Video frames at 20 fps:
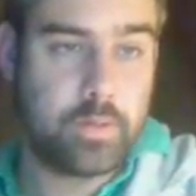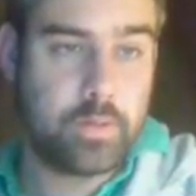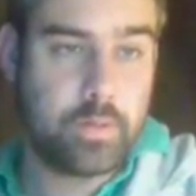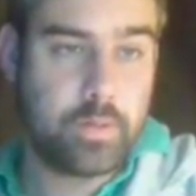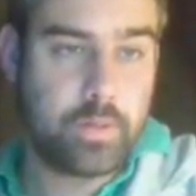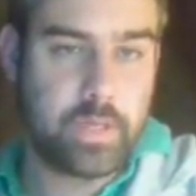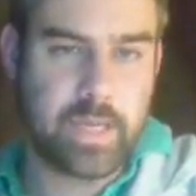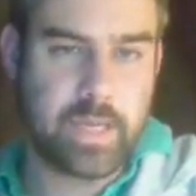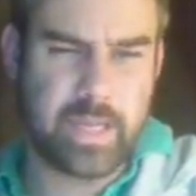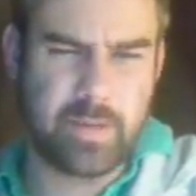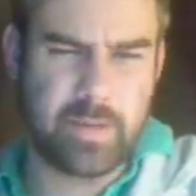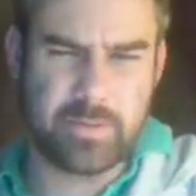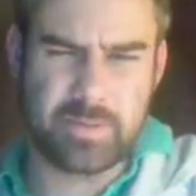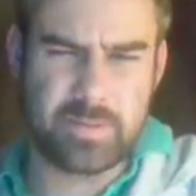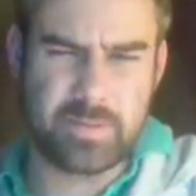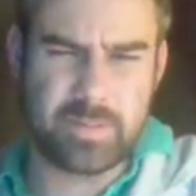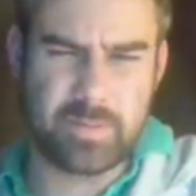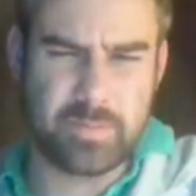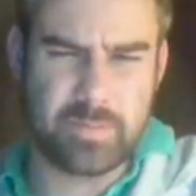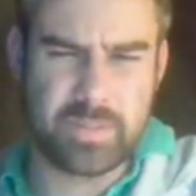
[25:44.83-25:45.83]
Yeah, that was
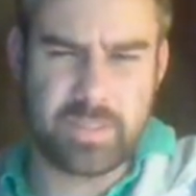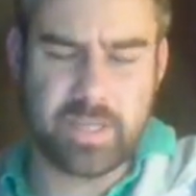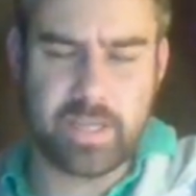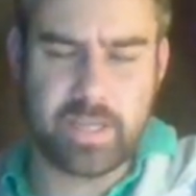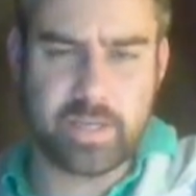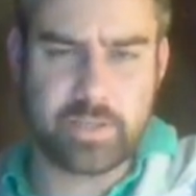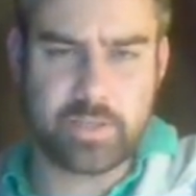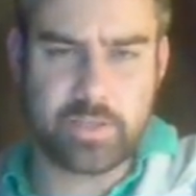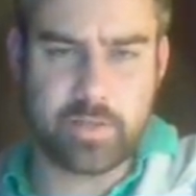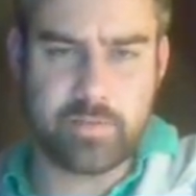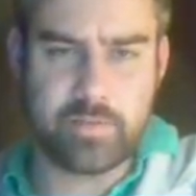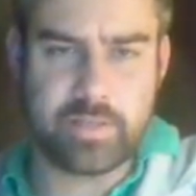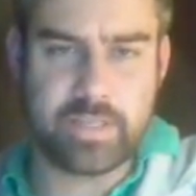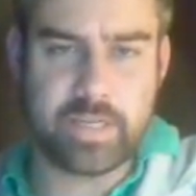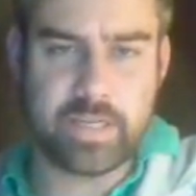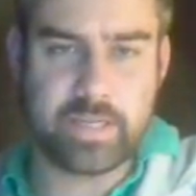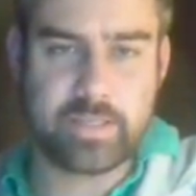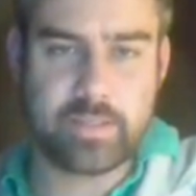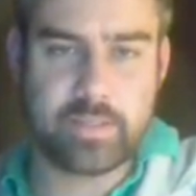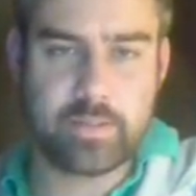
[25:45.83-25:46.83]
a mistake. I should have
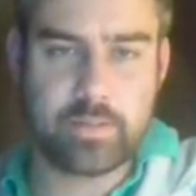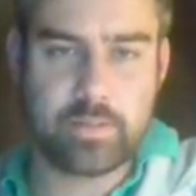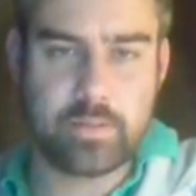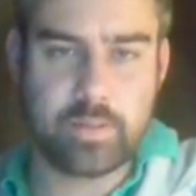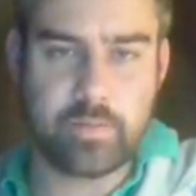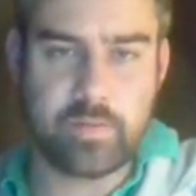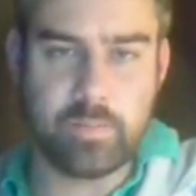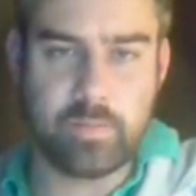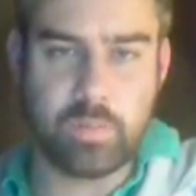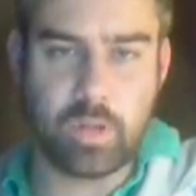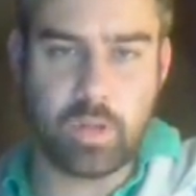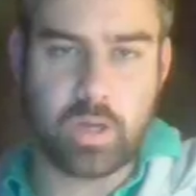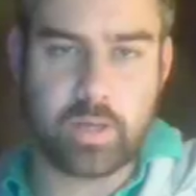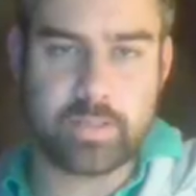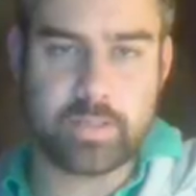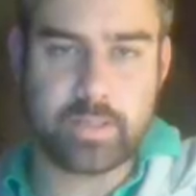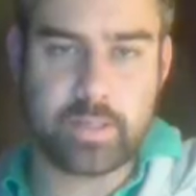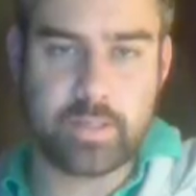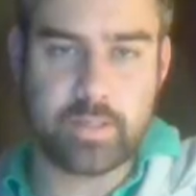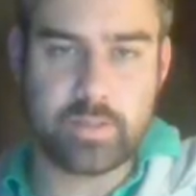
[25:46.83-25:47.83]
attacked. If he blocks,
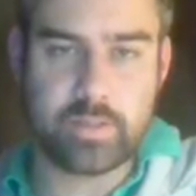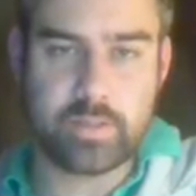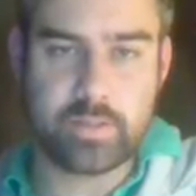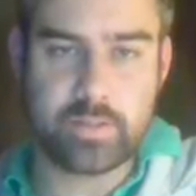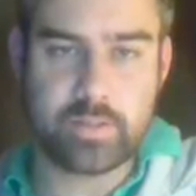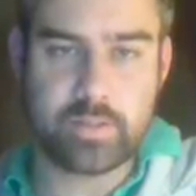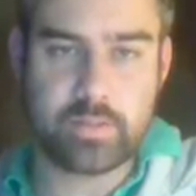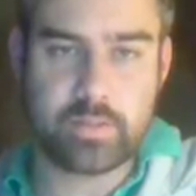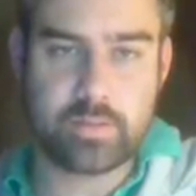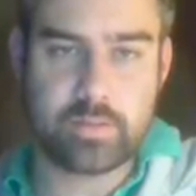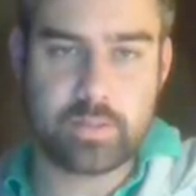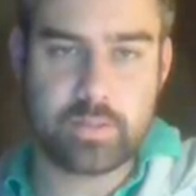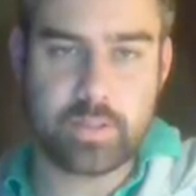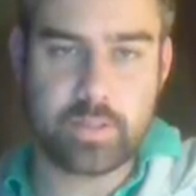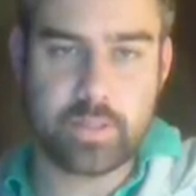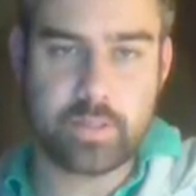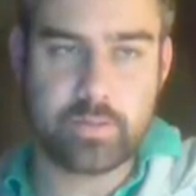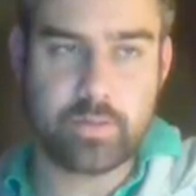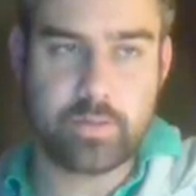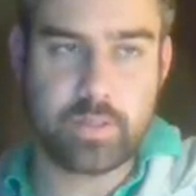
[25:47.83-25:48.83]
I can just
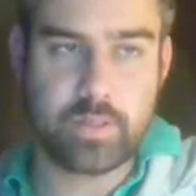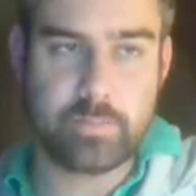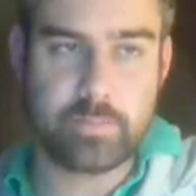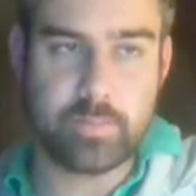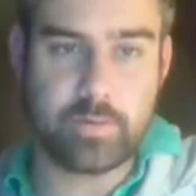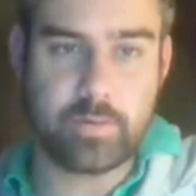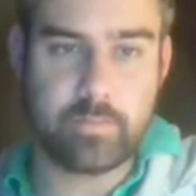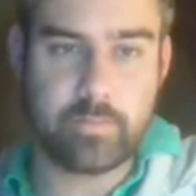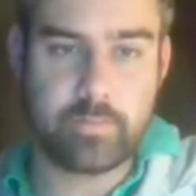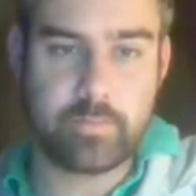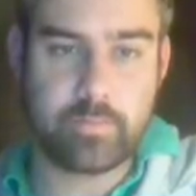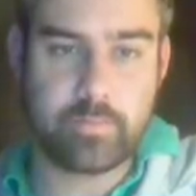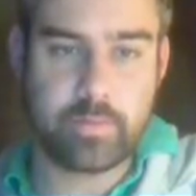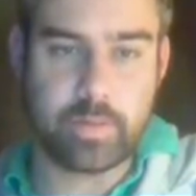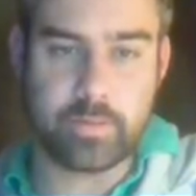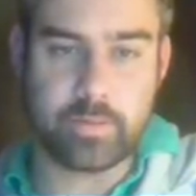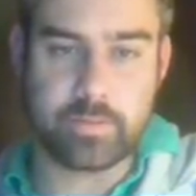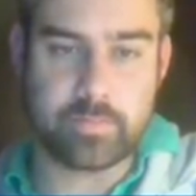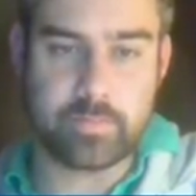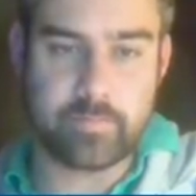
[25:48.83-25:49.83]
electrolyze both. That
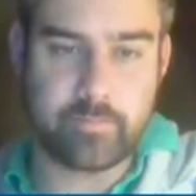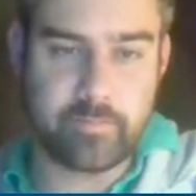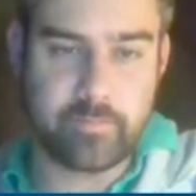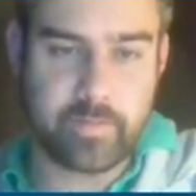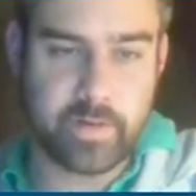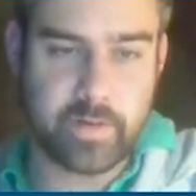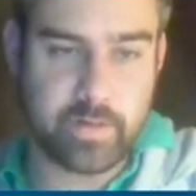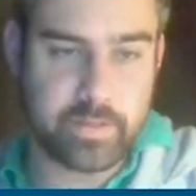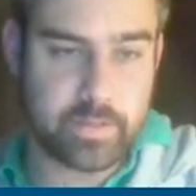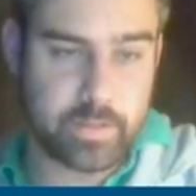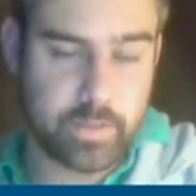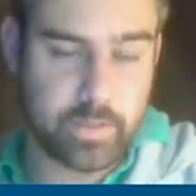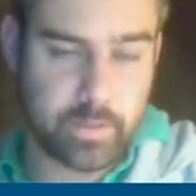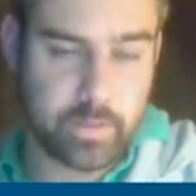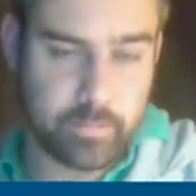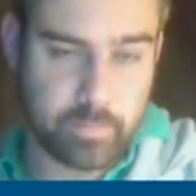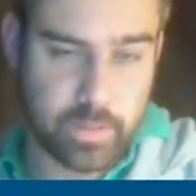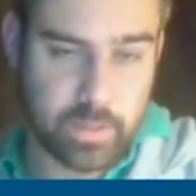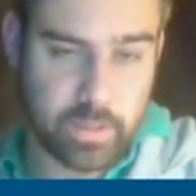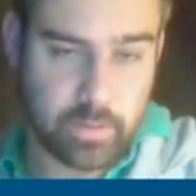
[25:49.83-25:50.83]
was very silly of
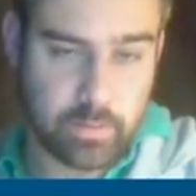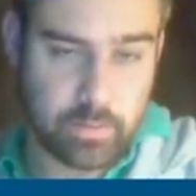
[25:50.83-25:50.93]
me.